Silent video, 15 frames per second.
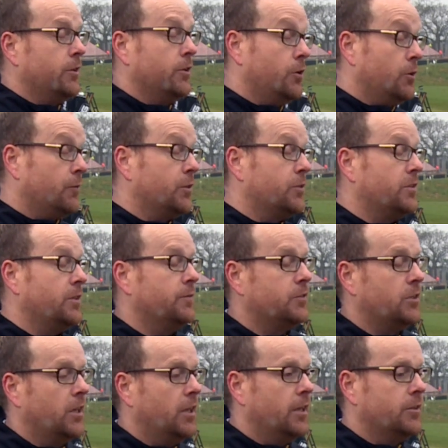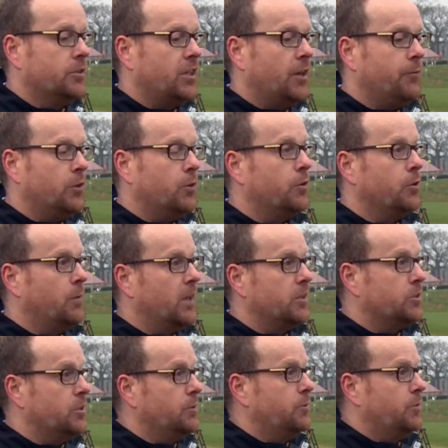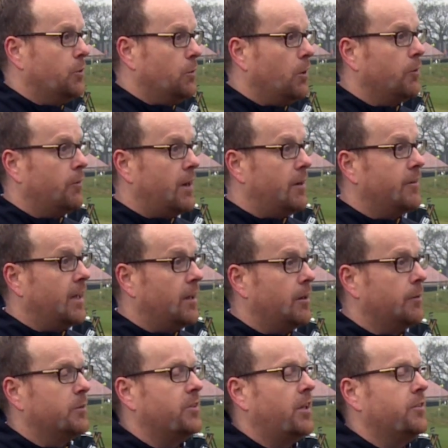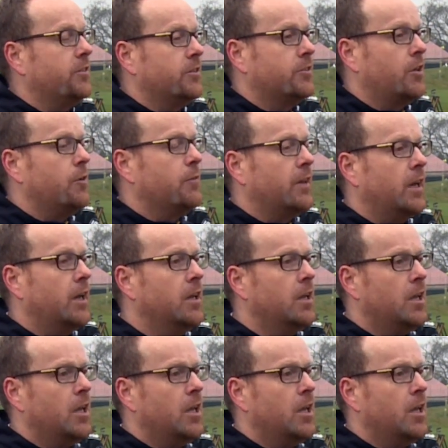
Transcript: University of Sheffield, who actually do a lot of aerodynamic testings over there.